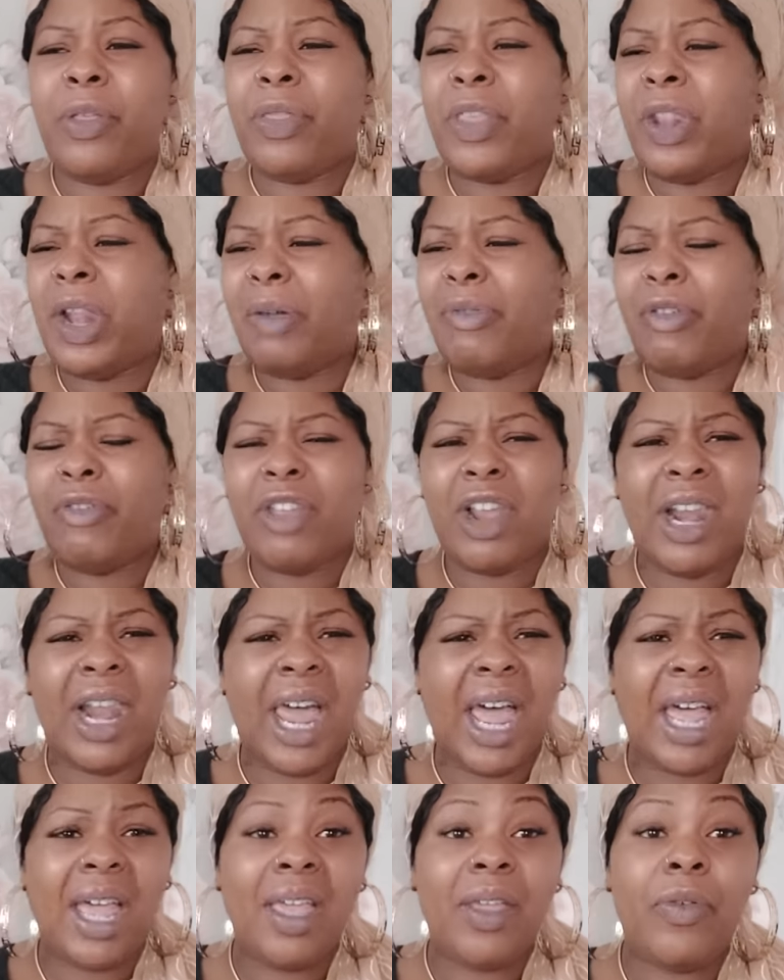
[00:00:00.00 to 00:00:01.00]
the love of your
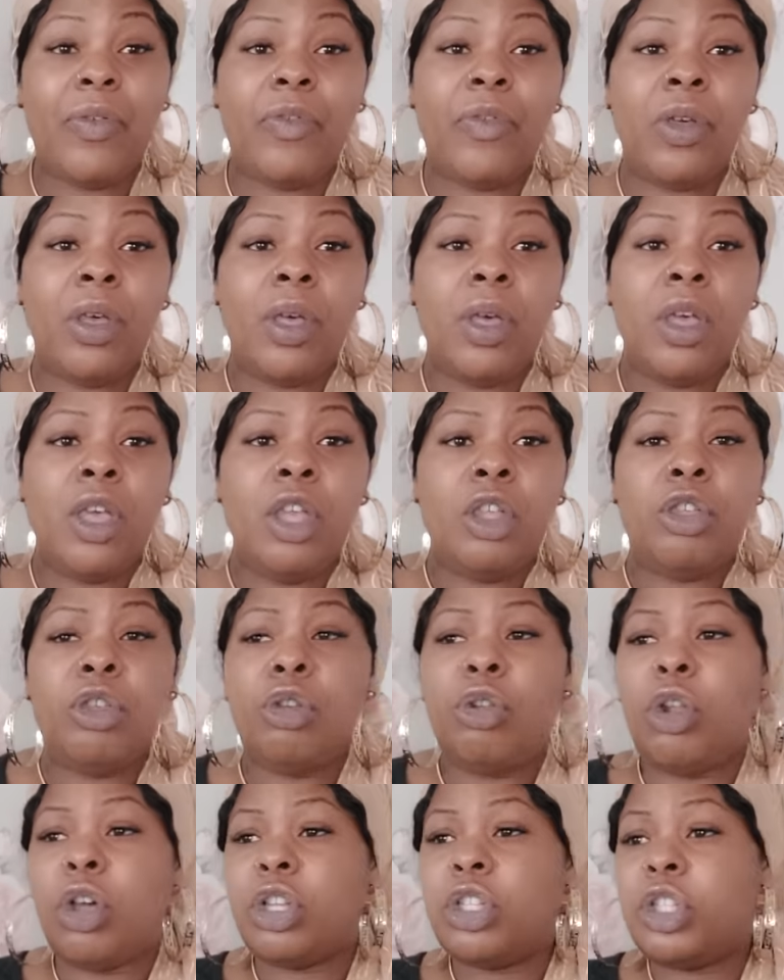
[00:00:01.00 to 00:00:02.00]
life,
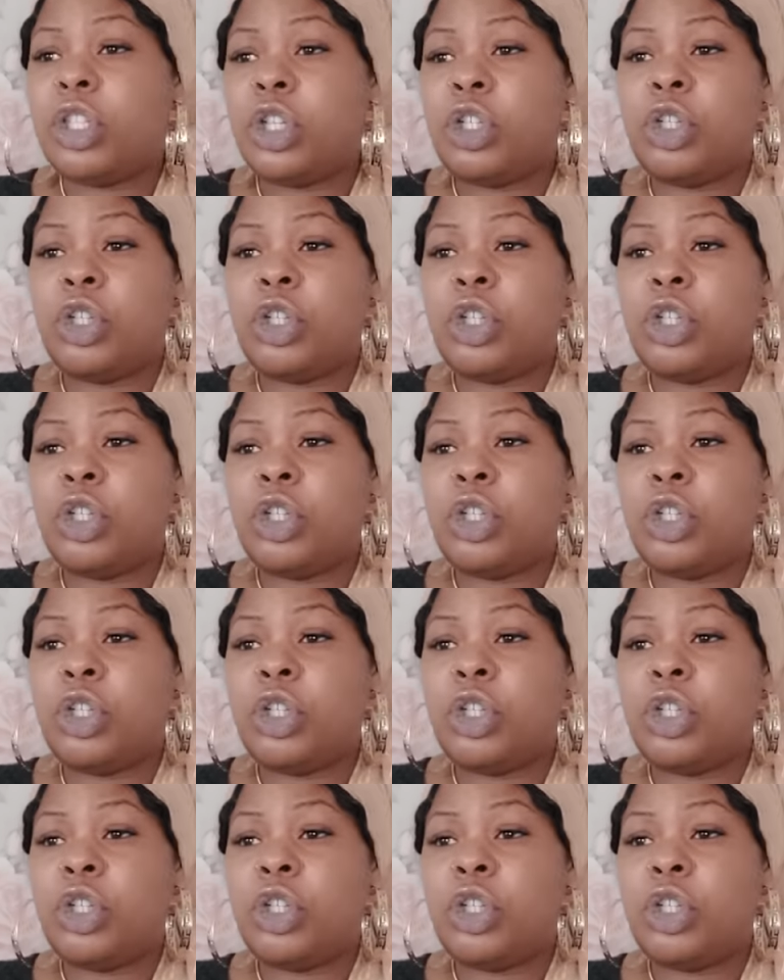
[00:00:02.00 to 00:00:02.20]
you lost a